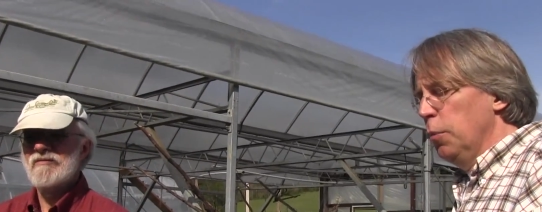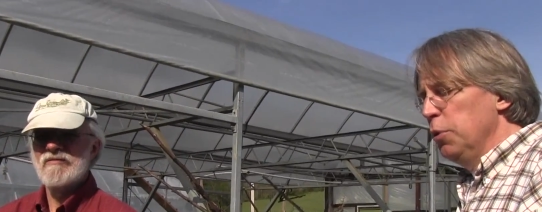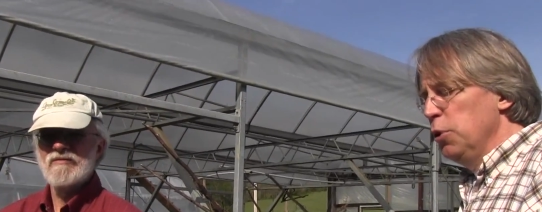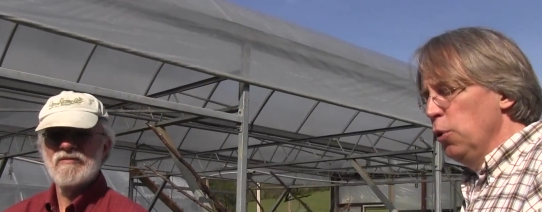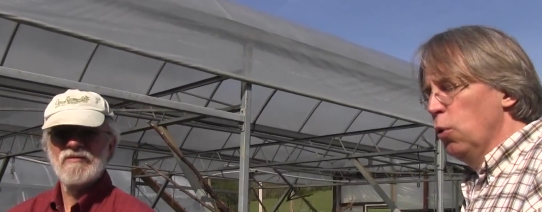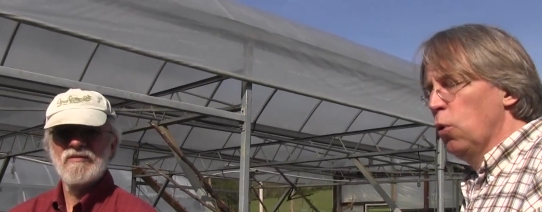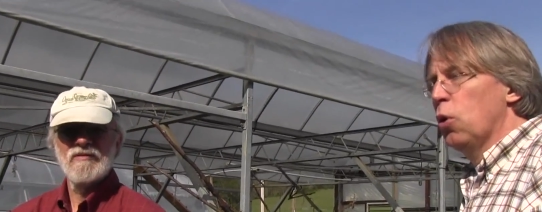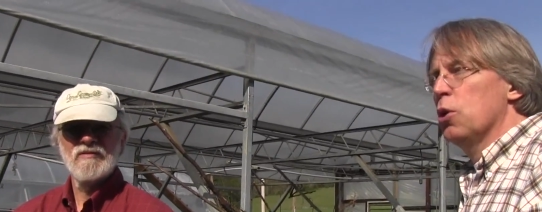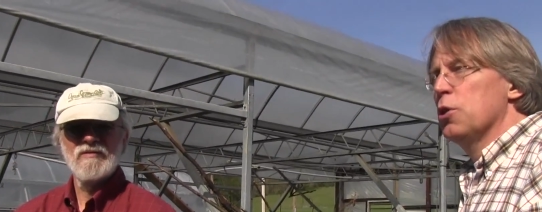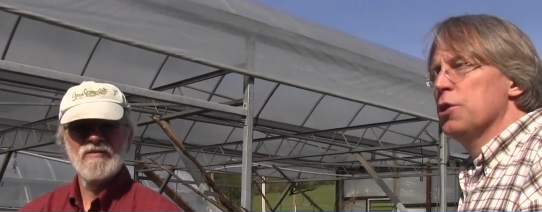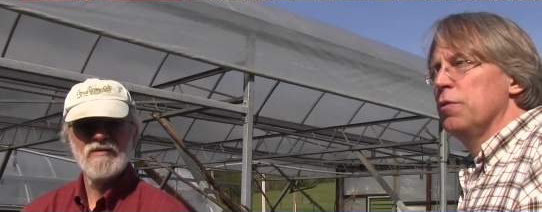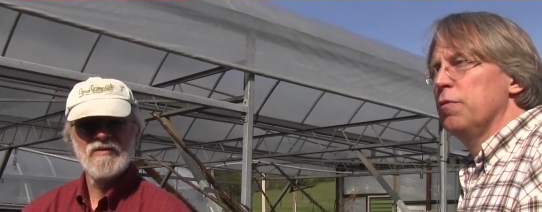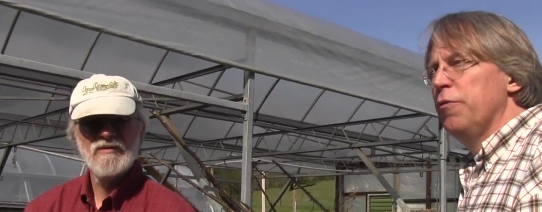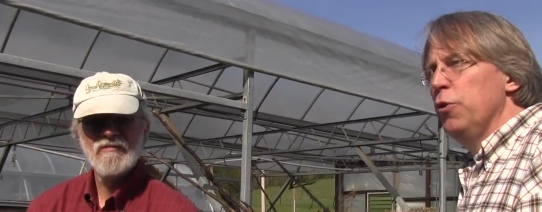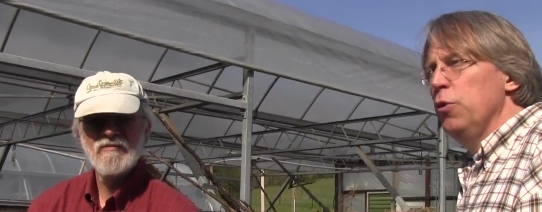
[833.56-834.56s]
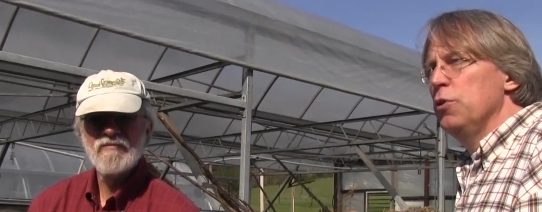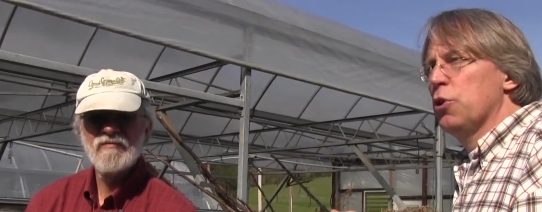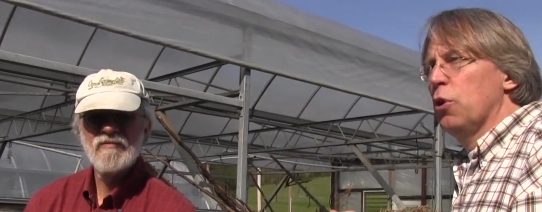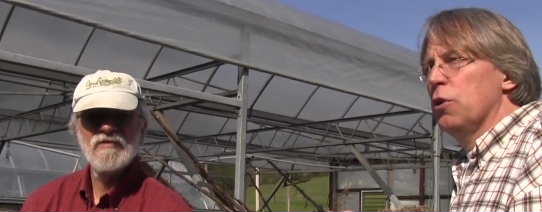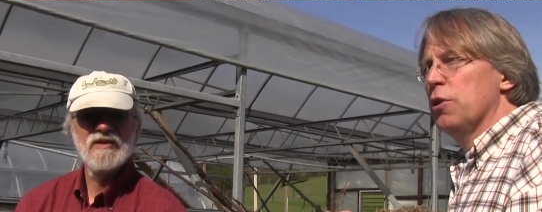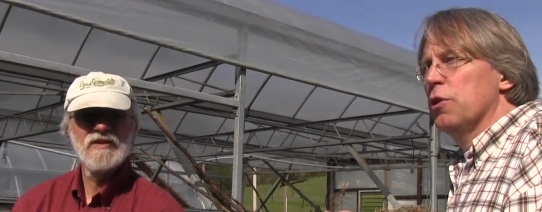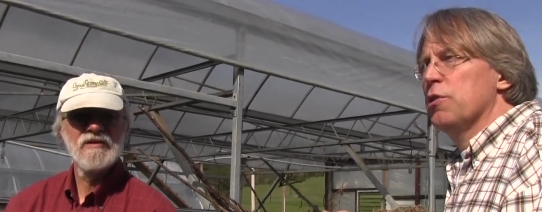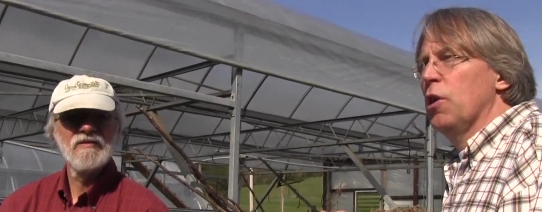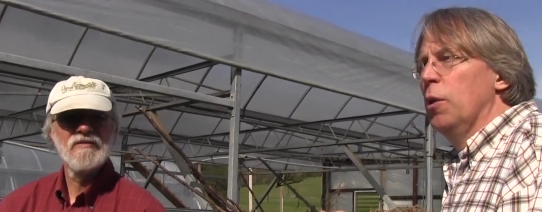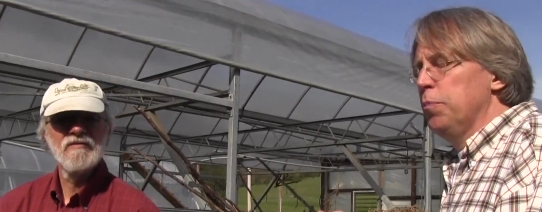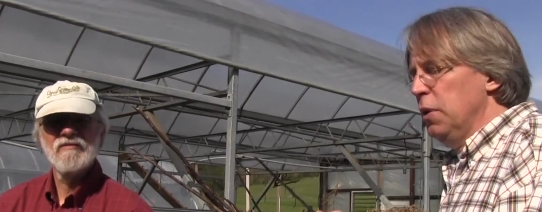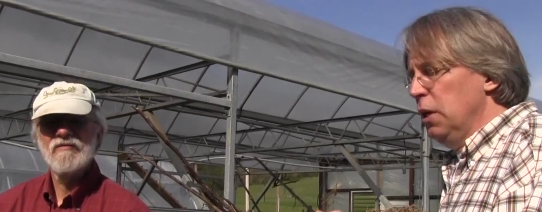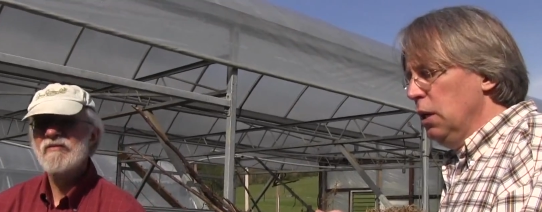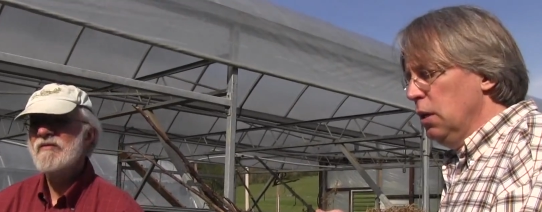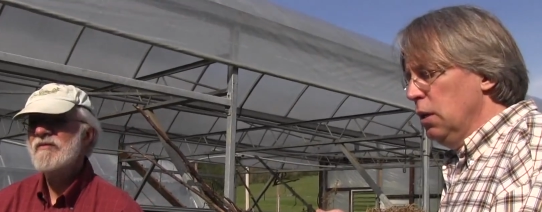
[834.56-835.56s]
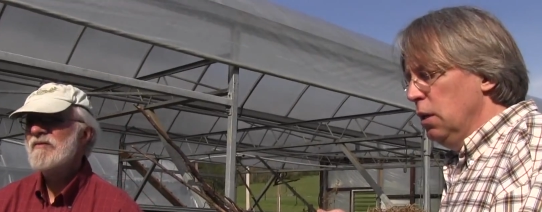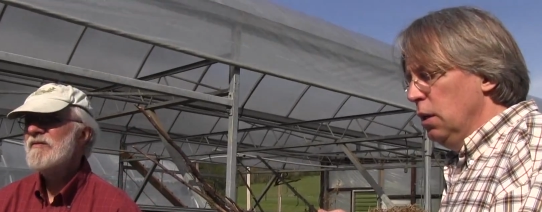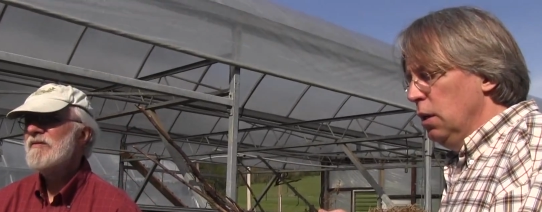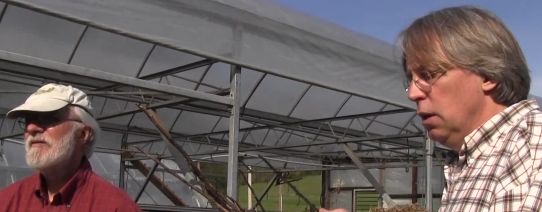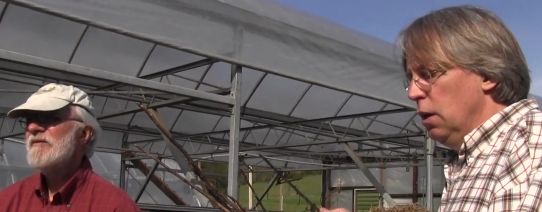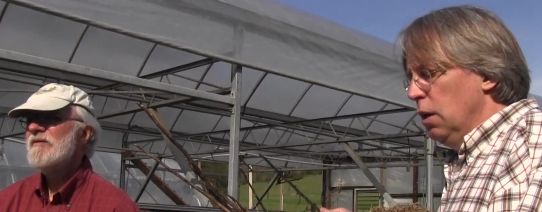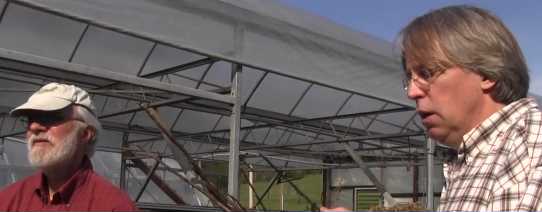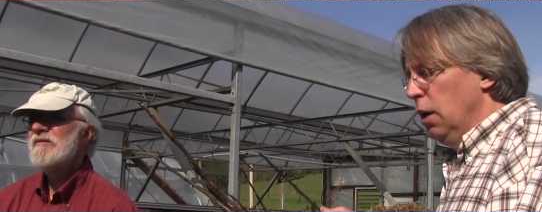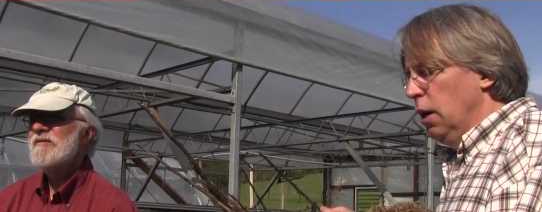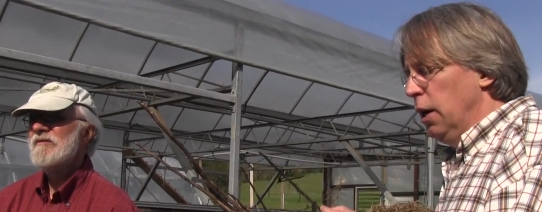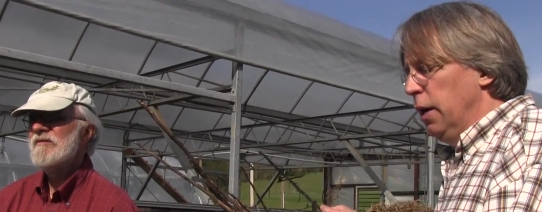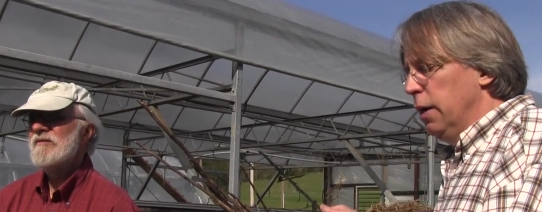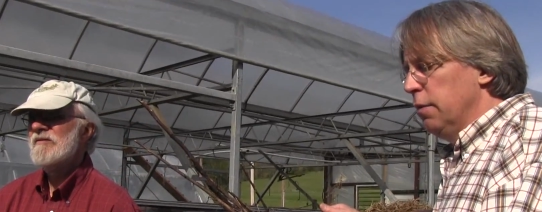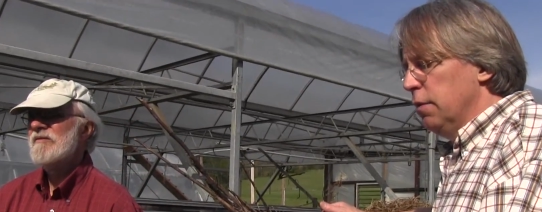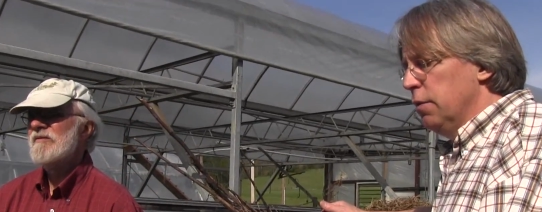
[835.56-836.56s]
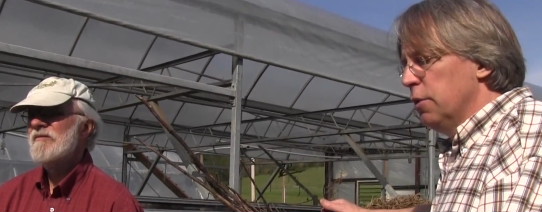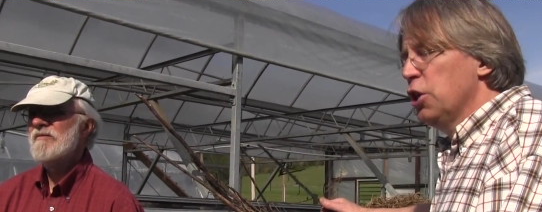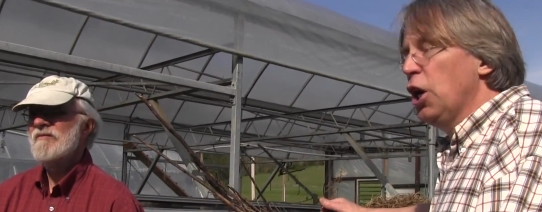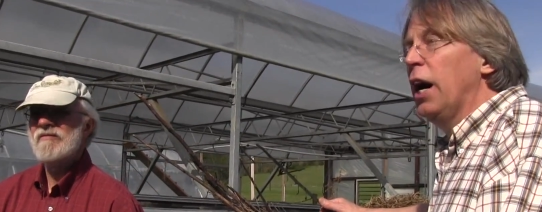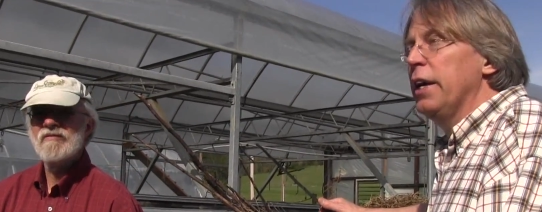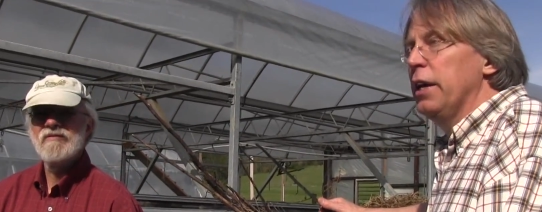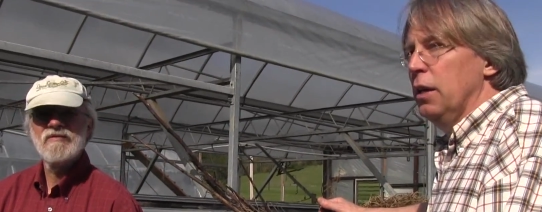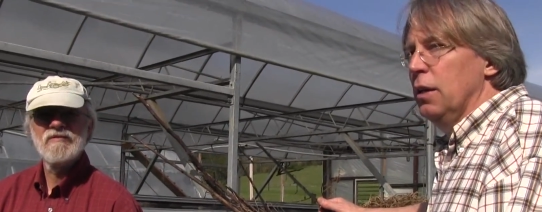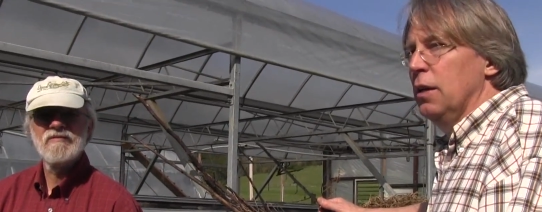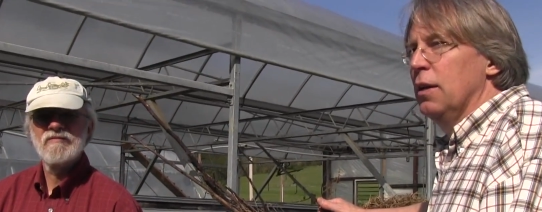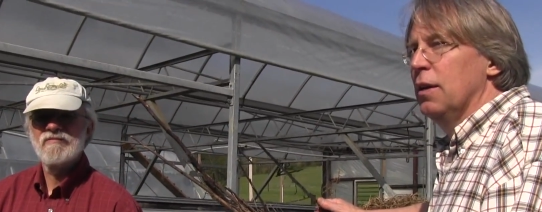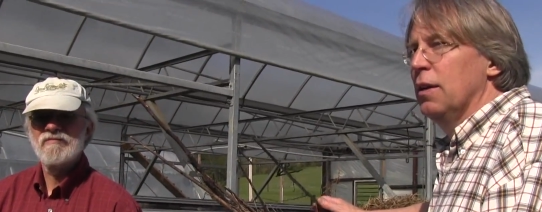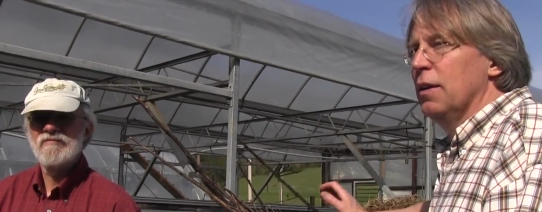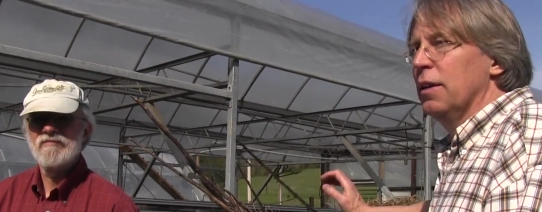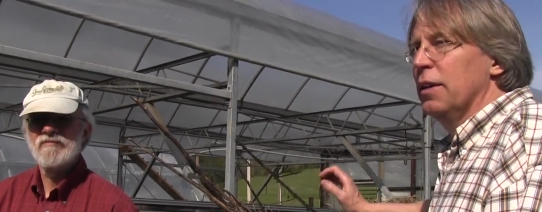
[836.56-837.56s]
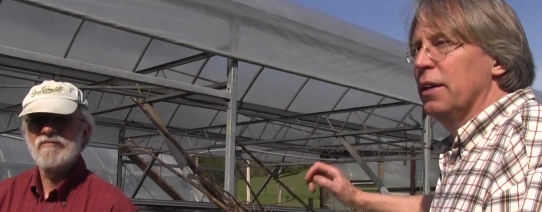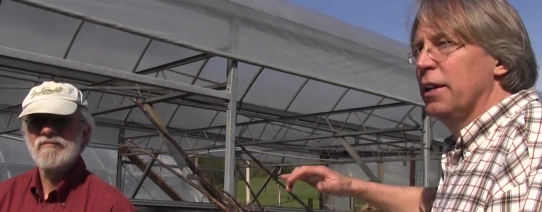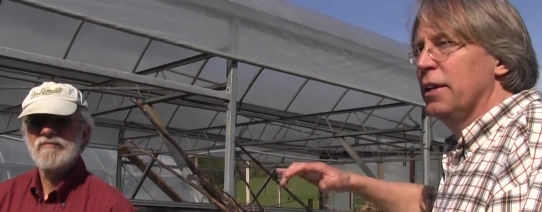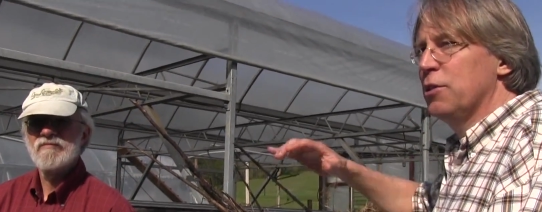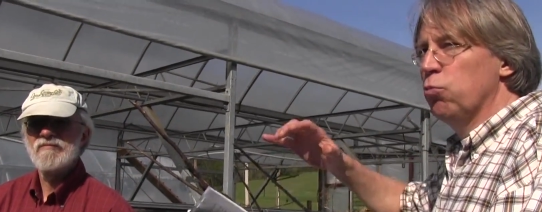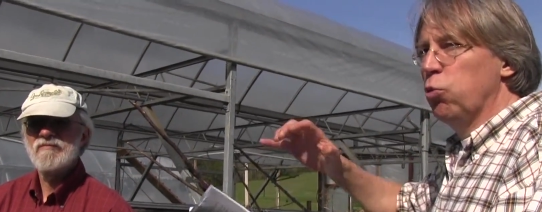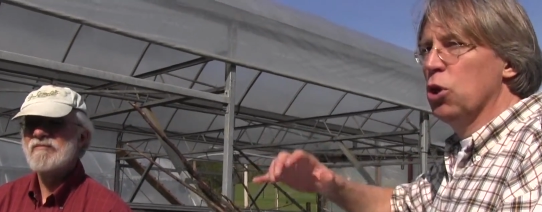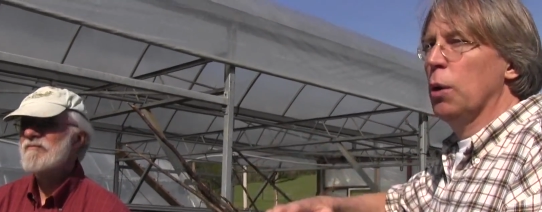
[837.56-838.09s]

Speaker 1: manures and foods are something tight. We're